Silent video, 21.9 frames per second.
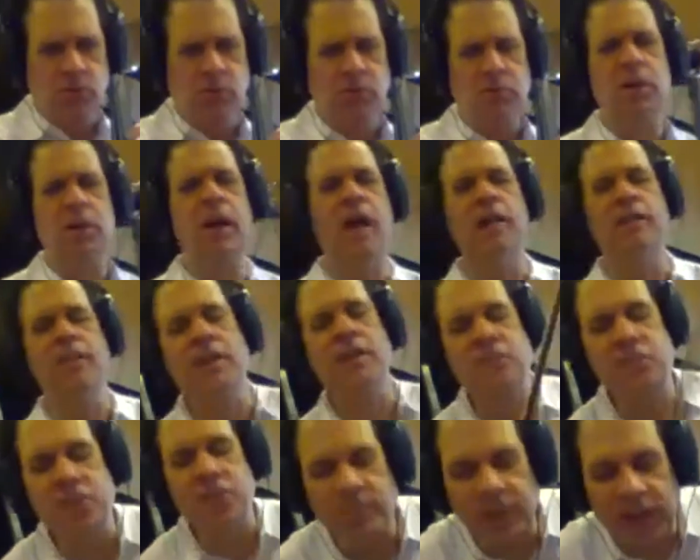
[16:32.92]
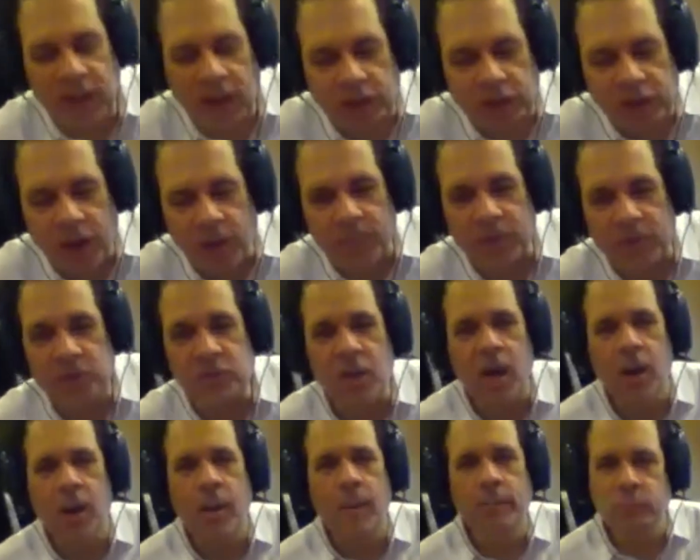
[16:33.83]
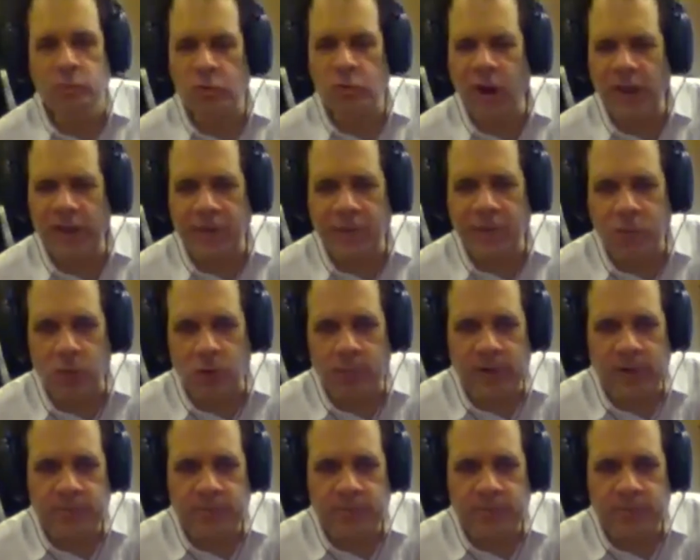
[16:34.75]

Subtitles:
And then something else happens. Try that for me.